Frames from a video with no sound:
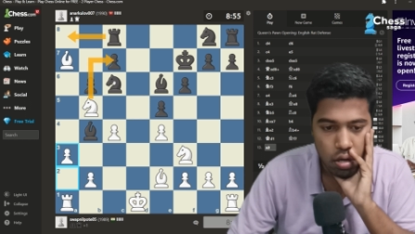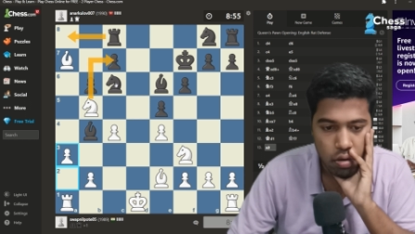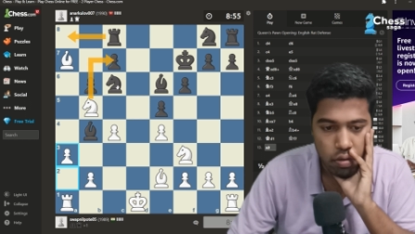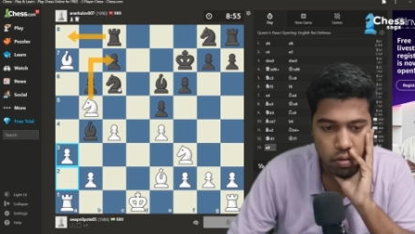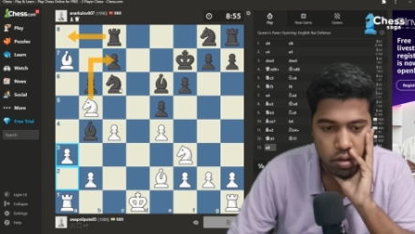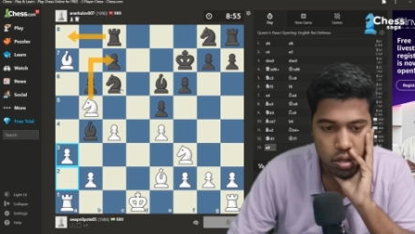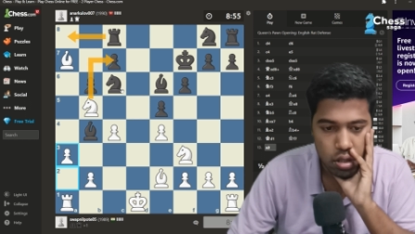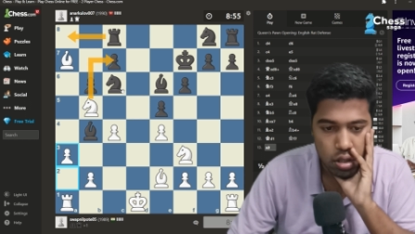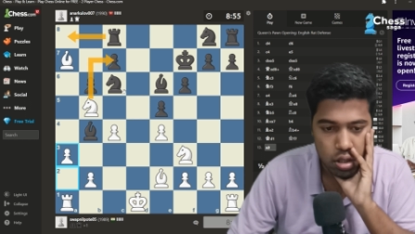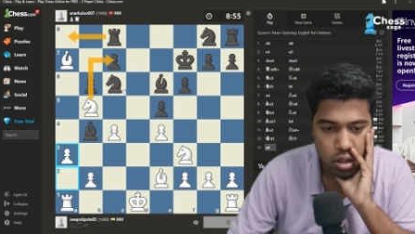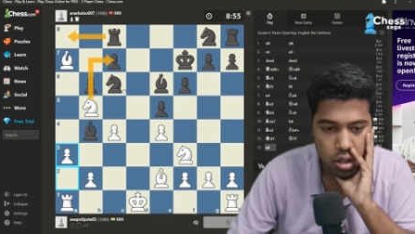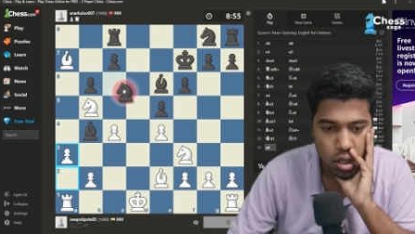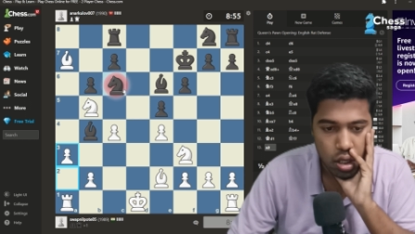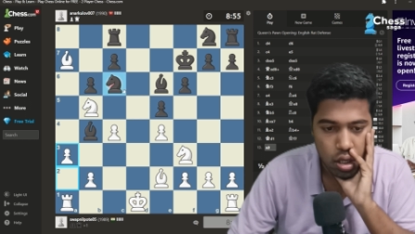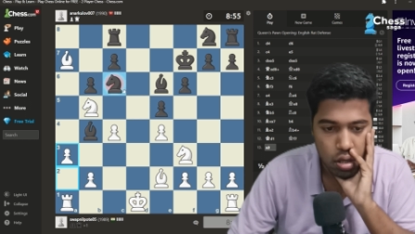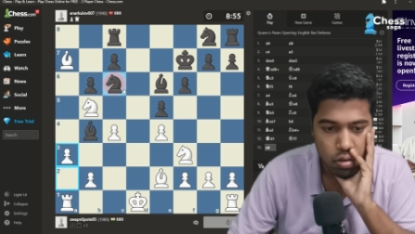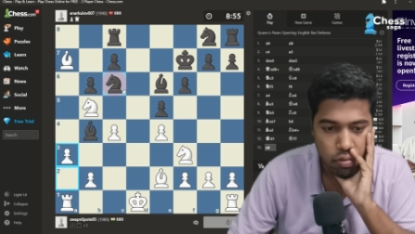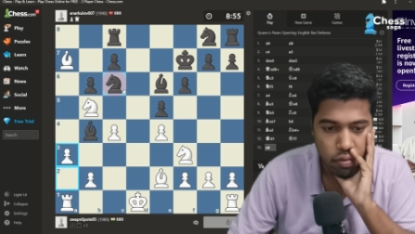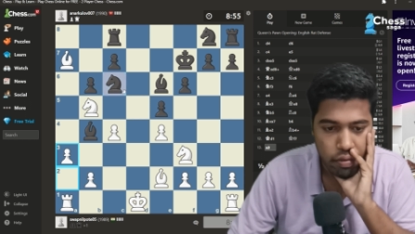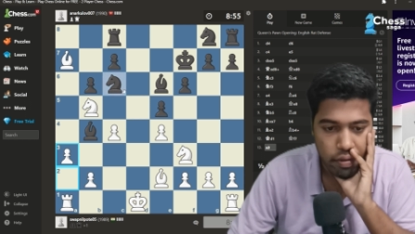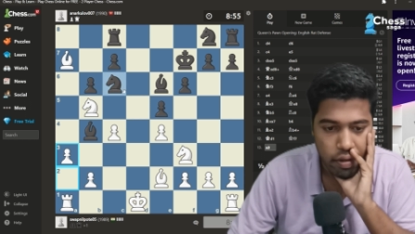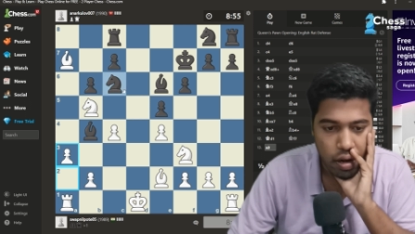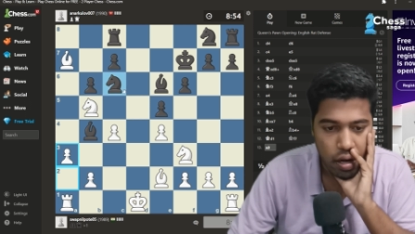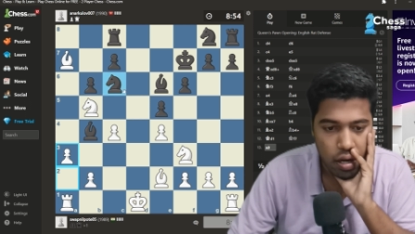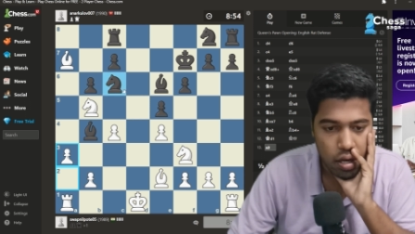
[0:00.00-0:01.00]
which is like
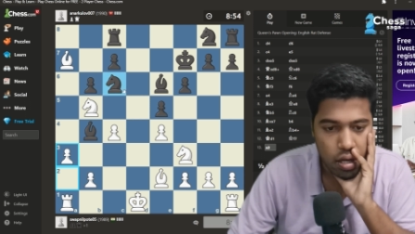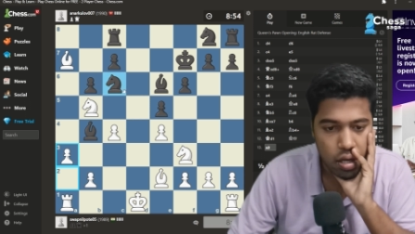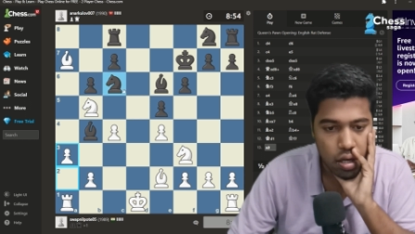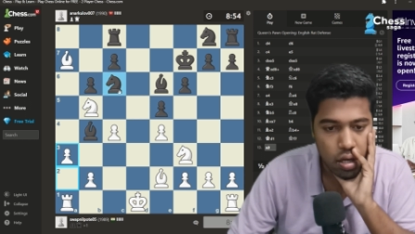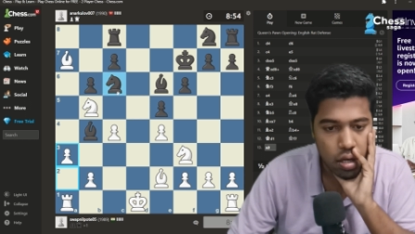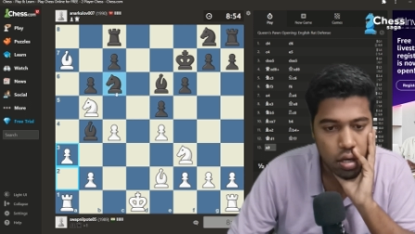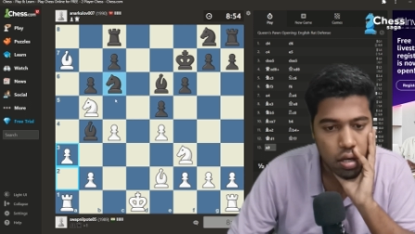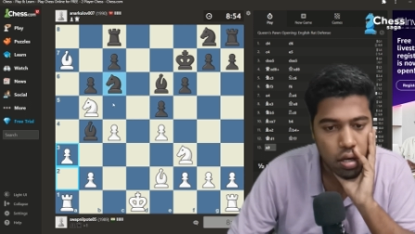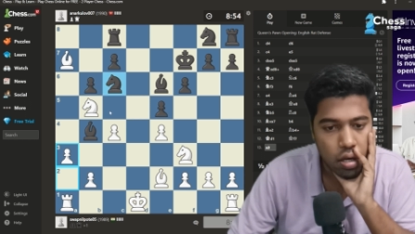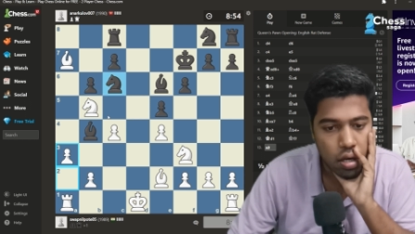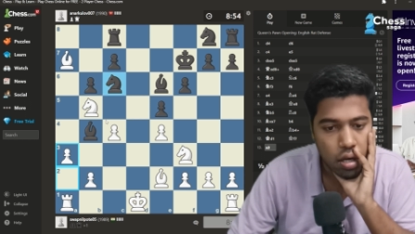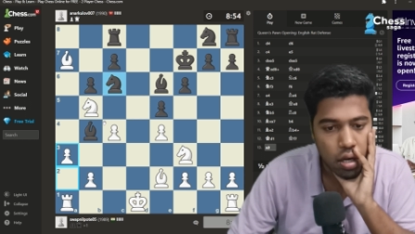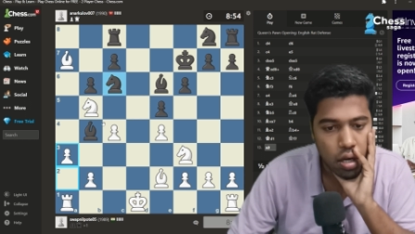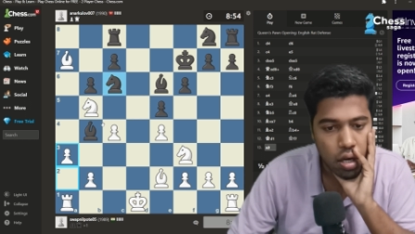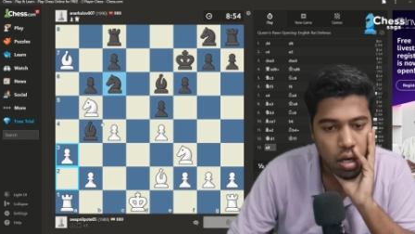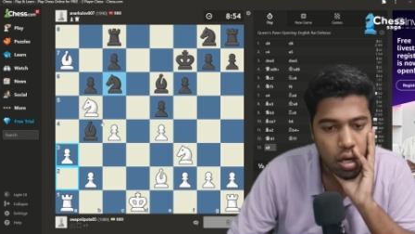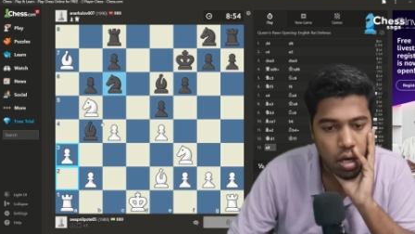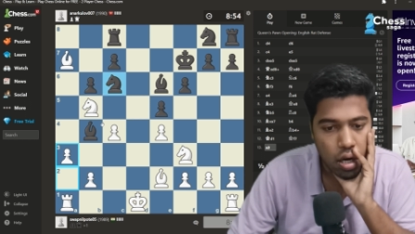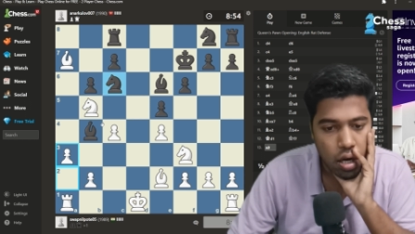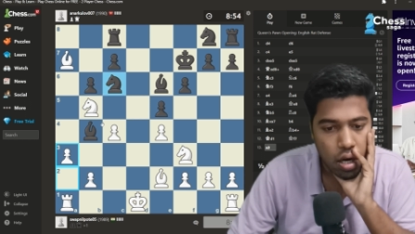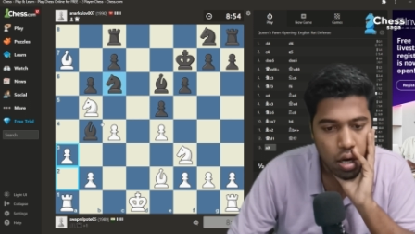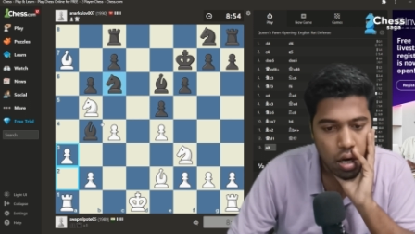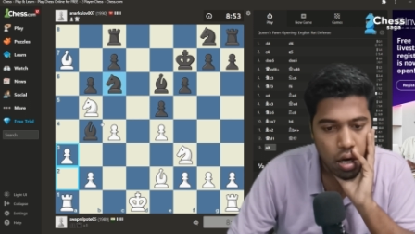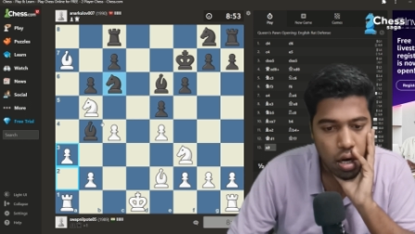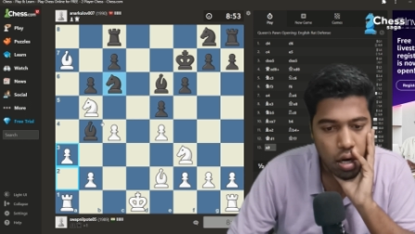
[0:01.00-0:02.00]
fine.
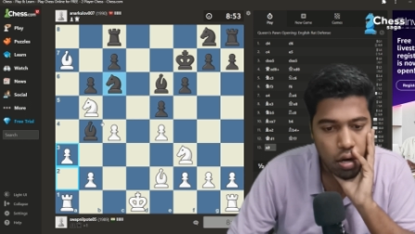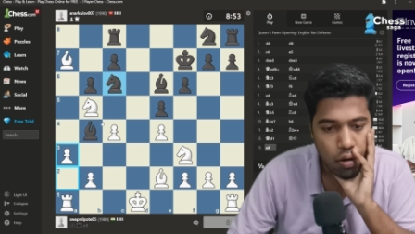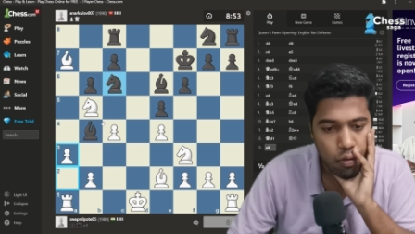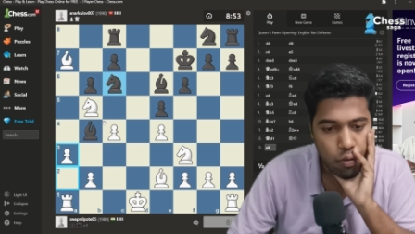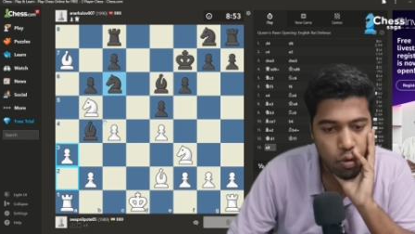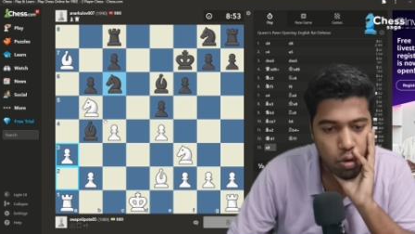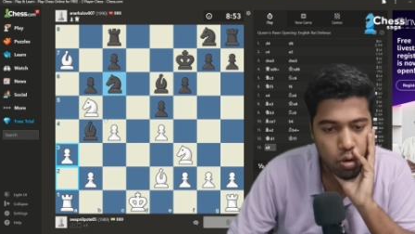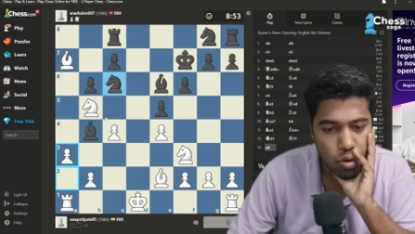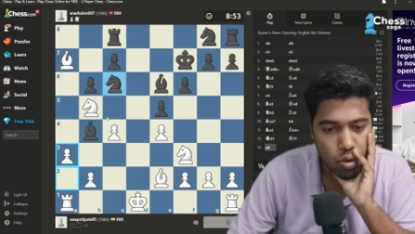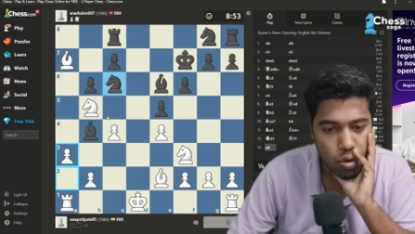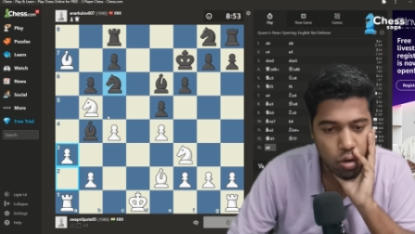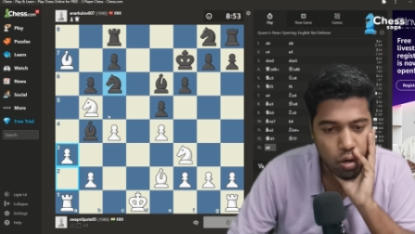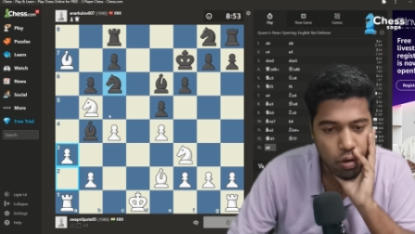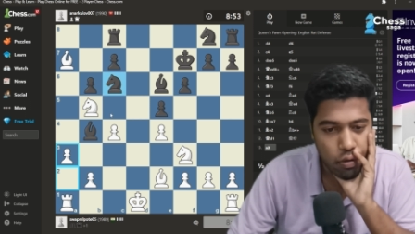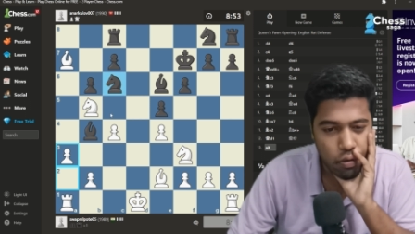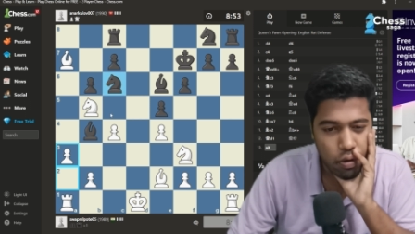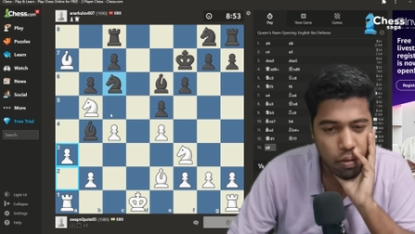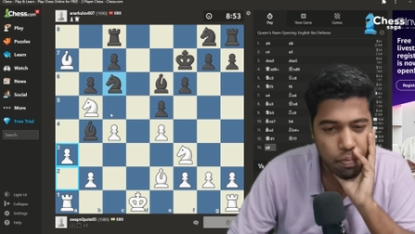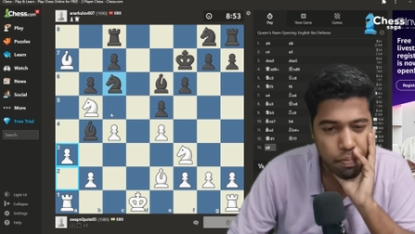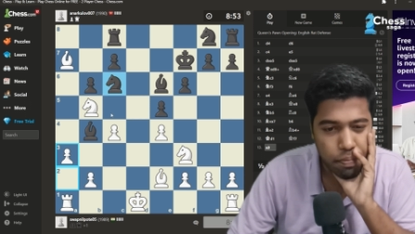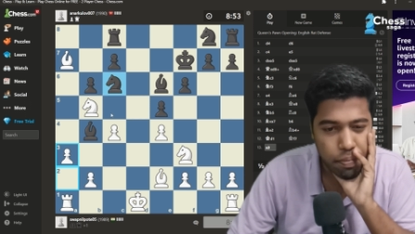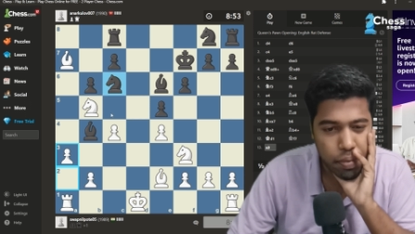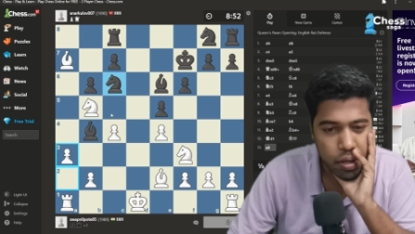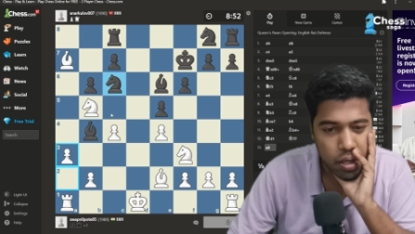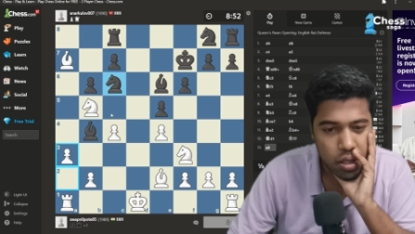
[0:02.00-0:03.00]
I don't want to give
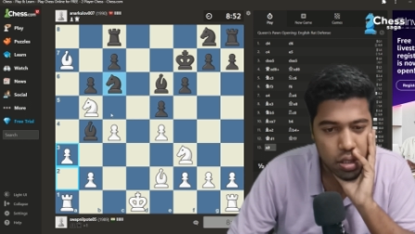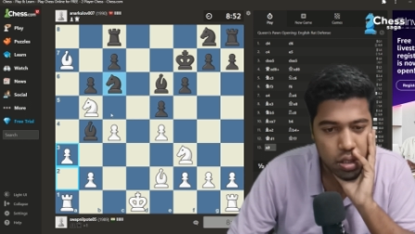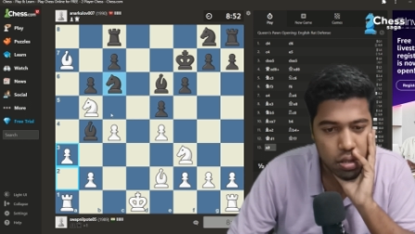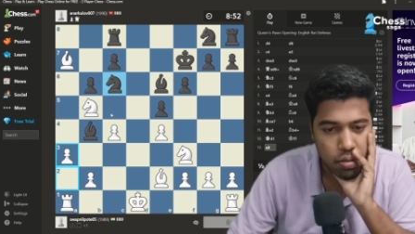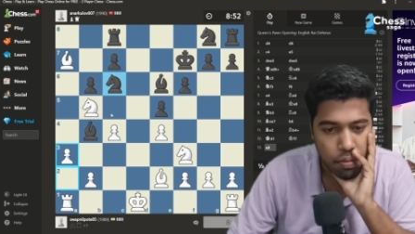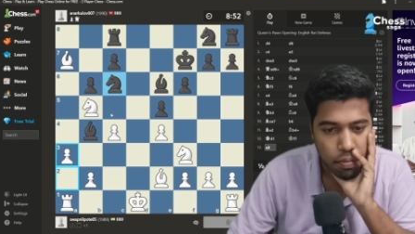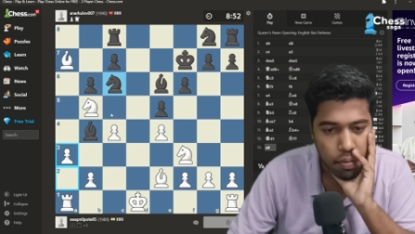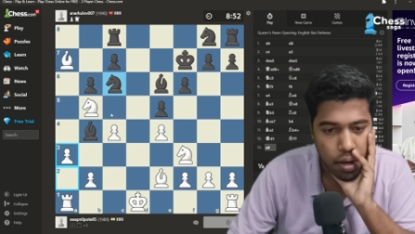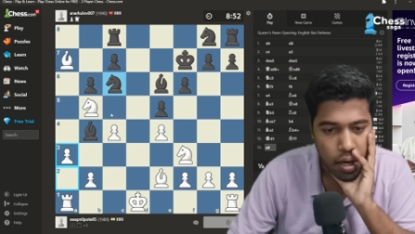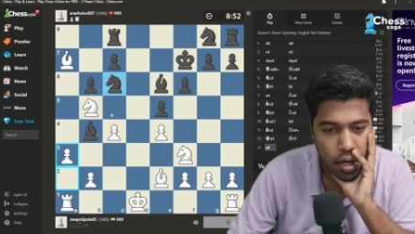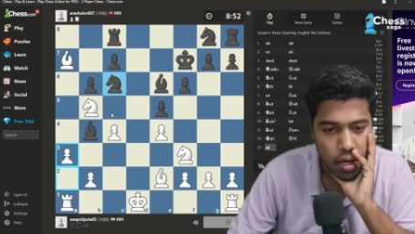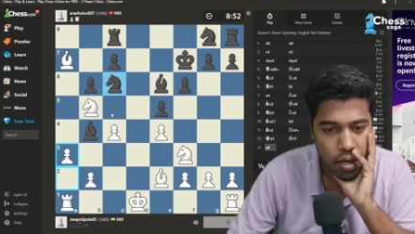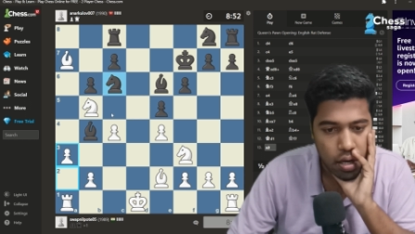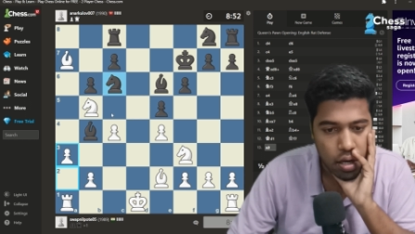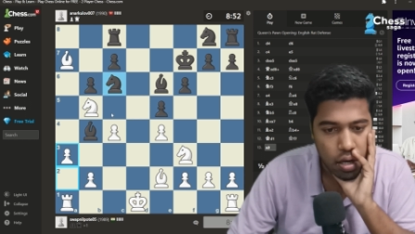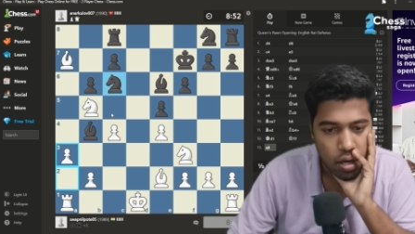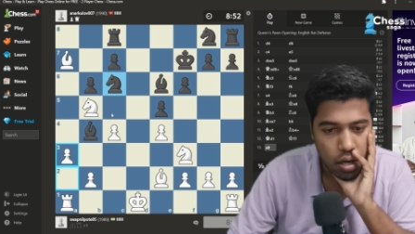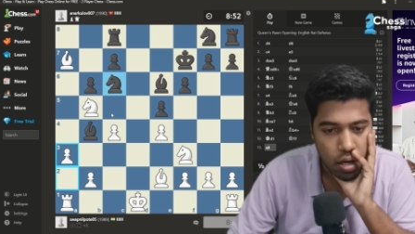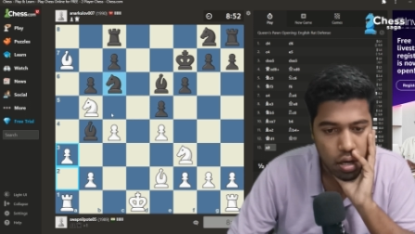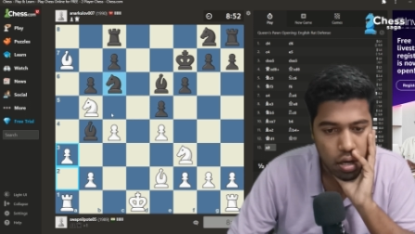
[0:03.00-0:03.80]
up peace, man.